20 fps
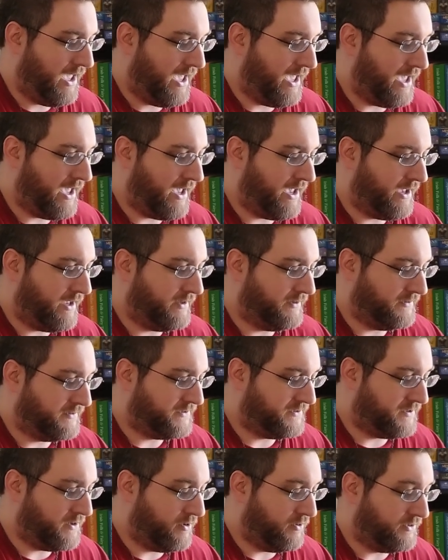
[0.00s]
And
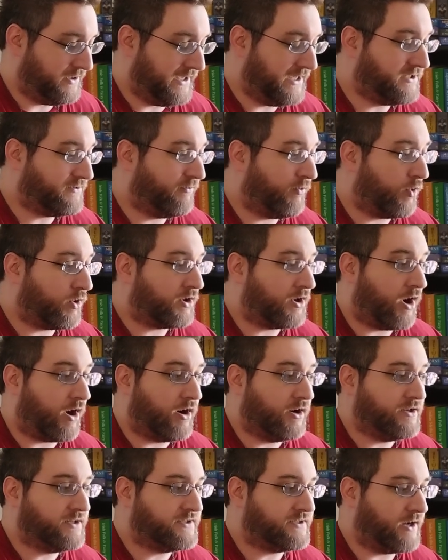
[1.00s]
so these four
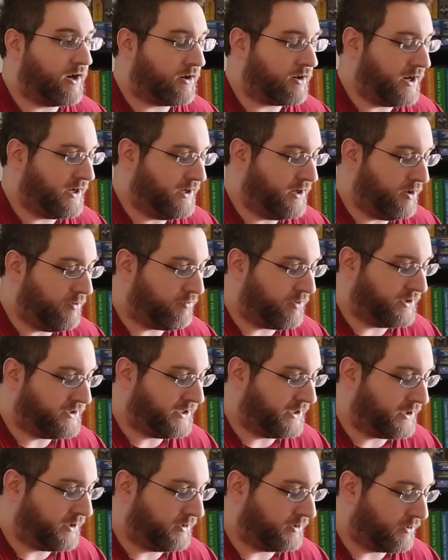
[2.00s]
cards are in no
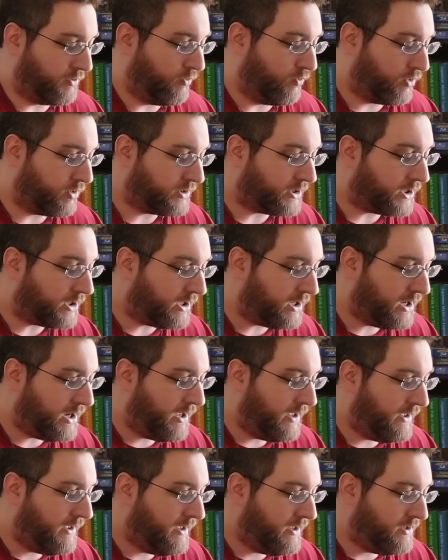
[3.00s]
particular order.
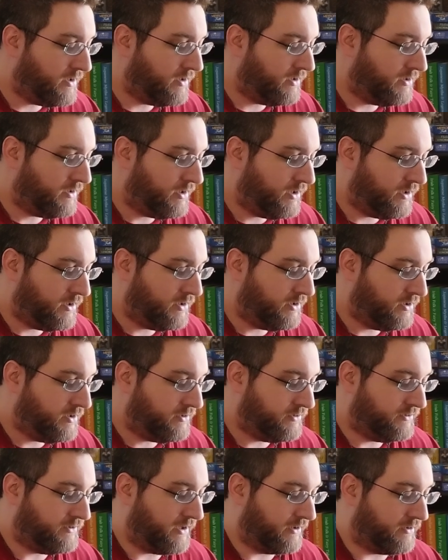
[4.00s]

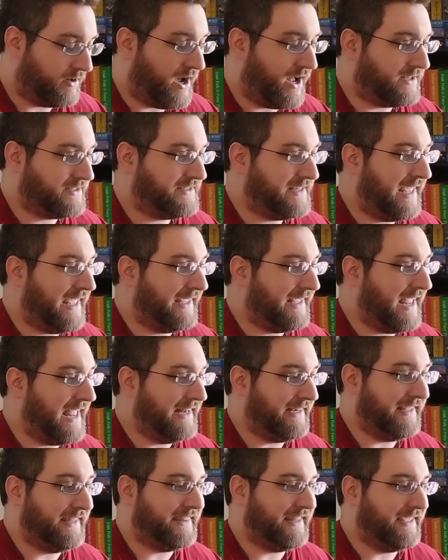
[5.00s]
They're not saying
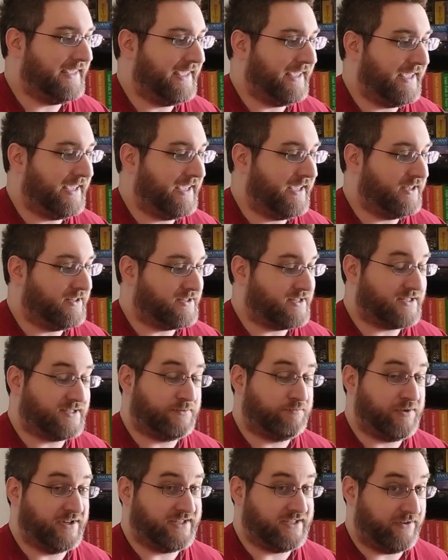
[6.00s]
anything
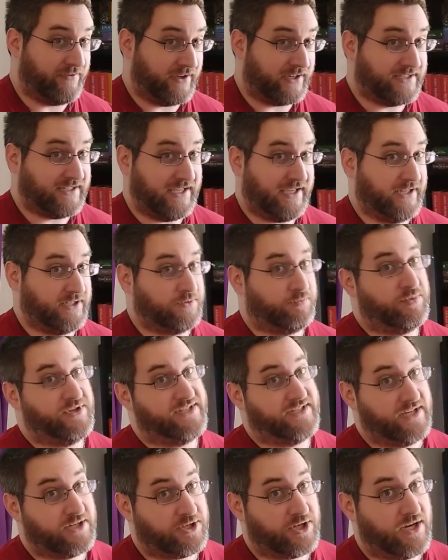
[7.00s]
specific to each
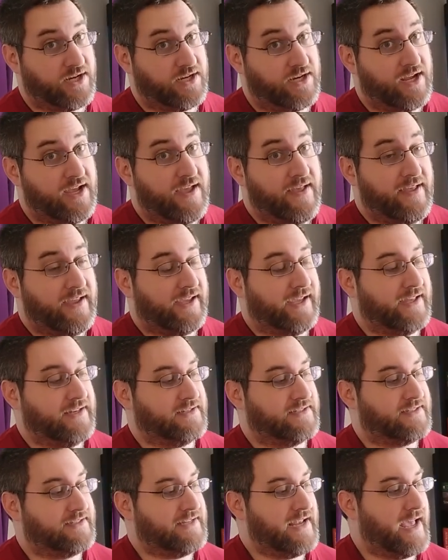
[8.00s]
position.
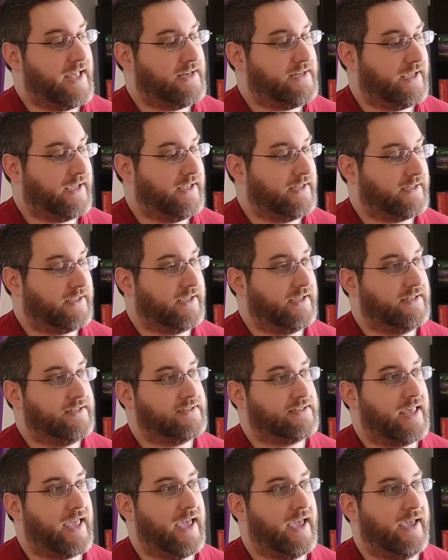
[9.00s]
Instead, it
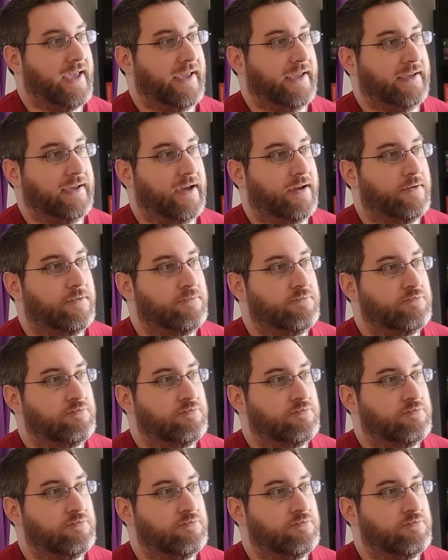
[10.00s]
is a